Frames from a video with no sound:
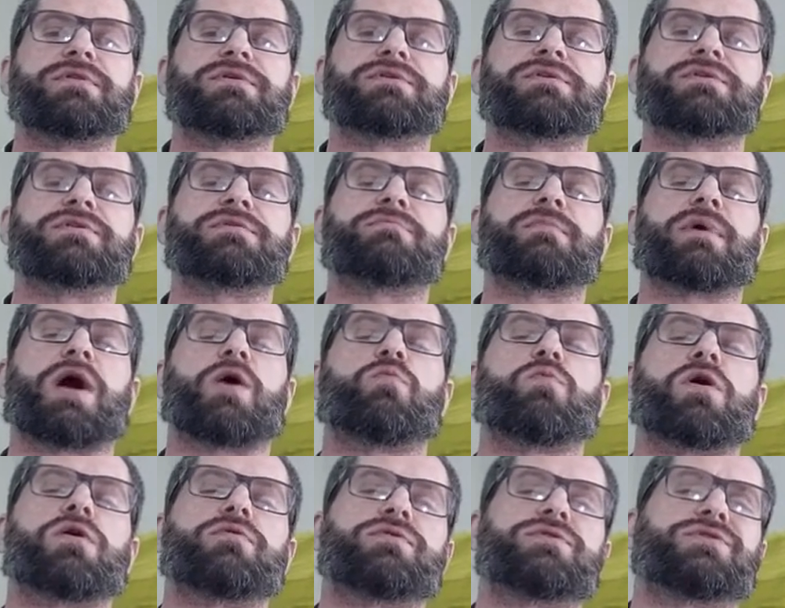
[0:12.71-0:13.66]
This is my
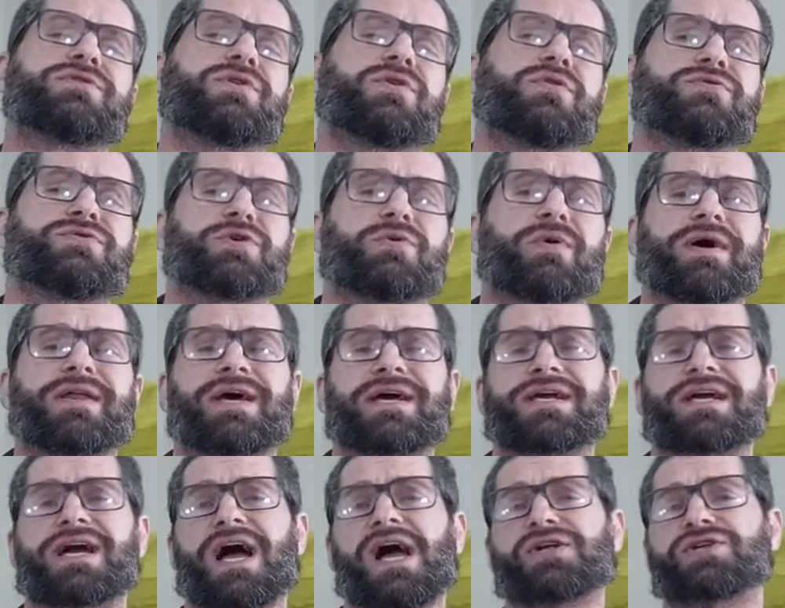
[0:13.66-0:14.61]
wellness dojo, and
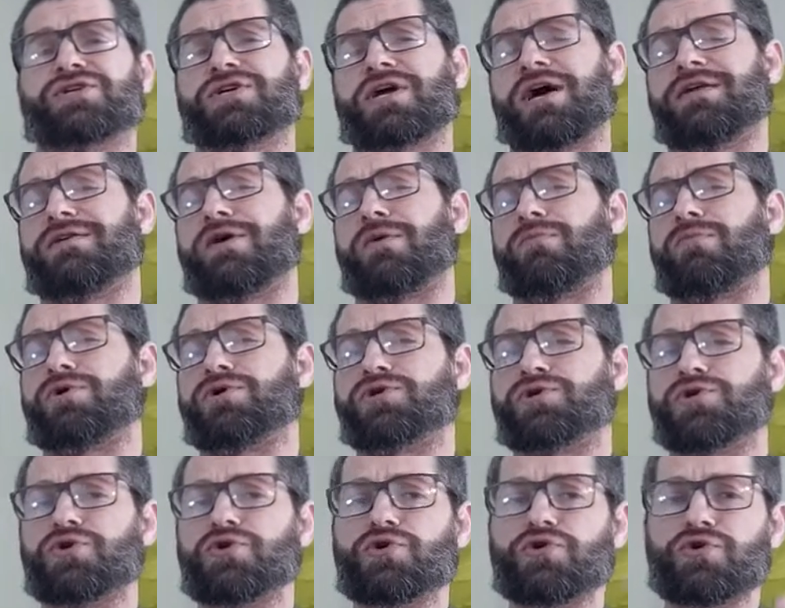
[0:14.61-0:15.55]
I got shot number
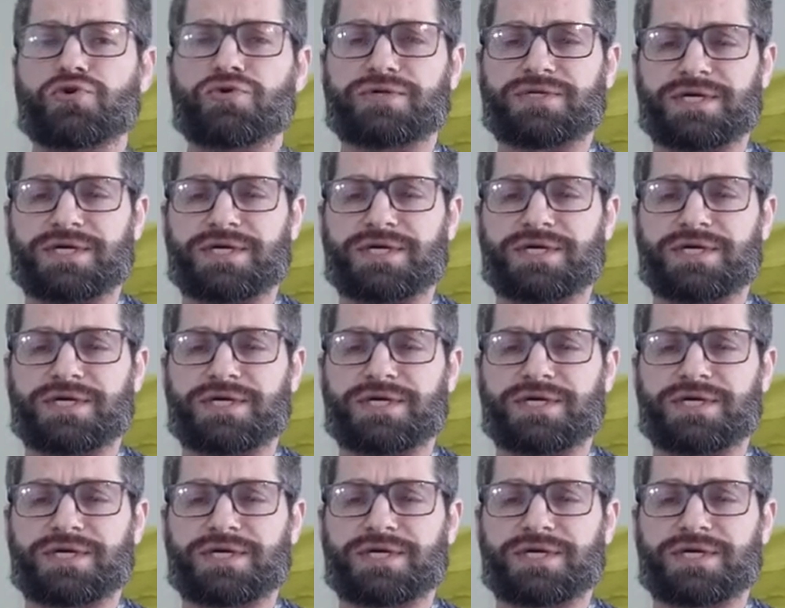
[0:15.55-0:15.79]
2